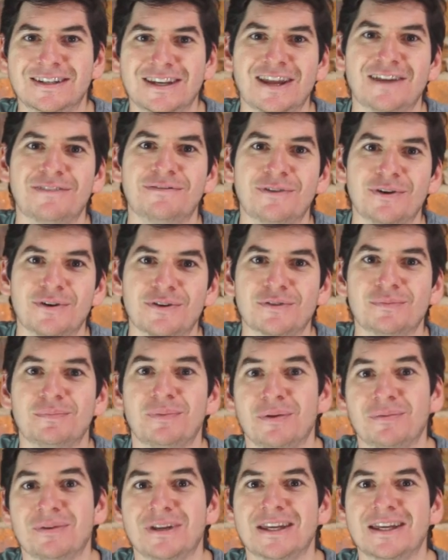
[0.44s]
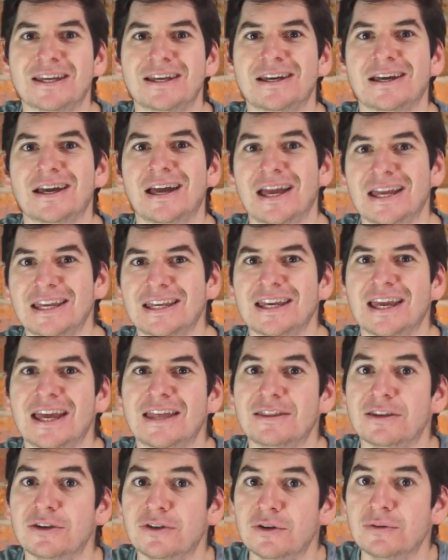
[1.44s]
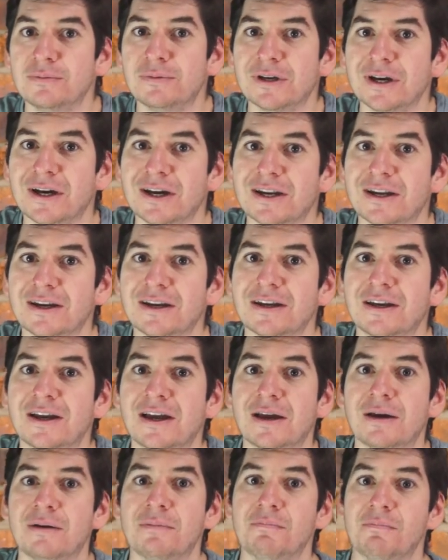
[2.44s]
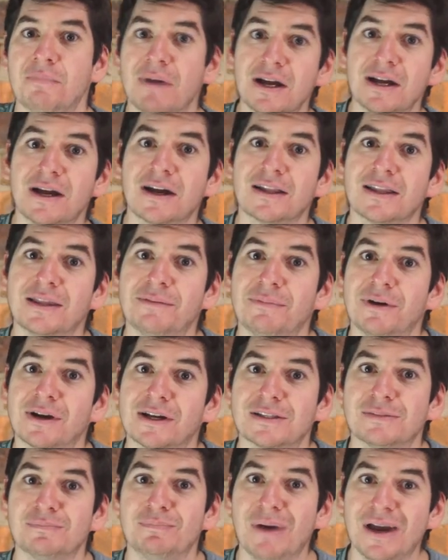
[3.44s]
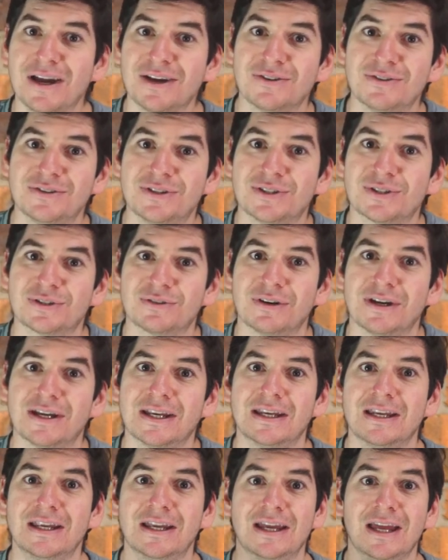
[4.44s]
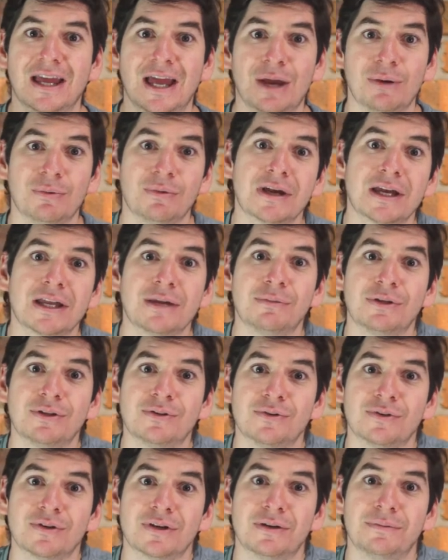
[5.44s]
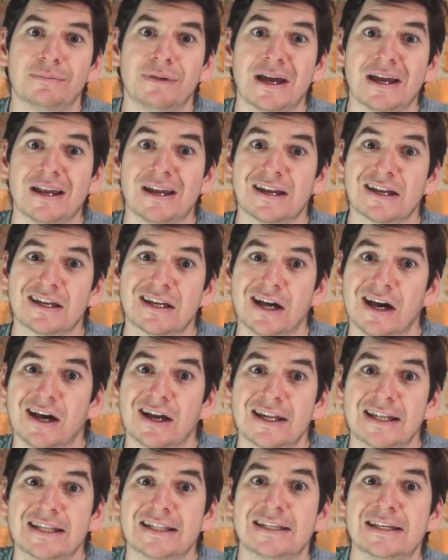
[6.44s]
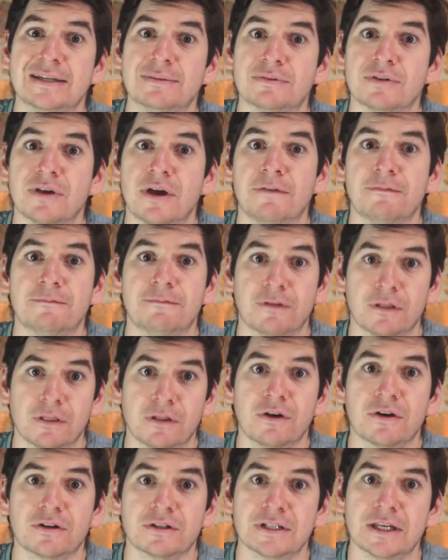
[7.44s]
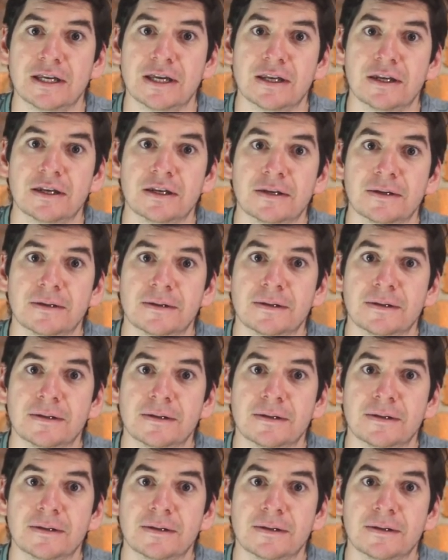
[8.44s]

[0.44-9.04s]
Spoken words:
G'day folks, Bobby here, aka the Noob Karter. My ugly mug is back on your screen, and we're going to be talking about karting tips for lockdown.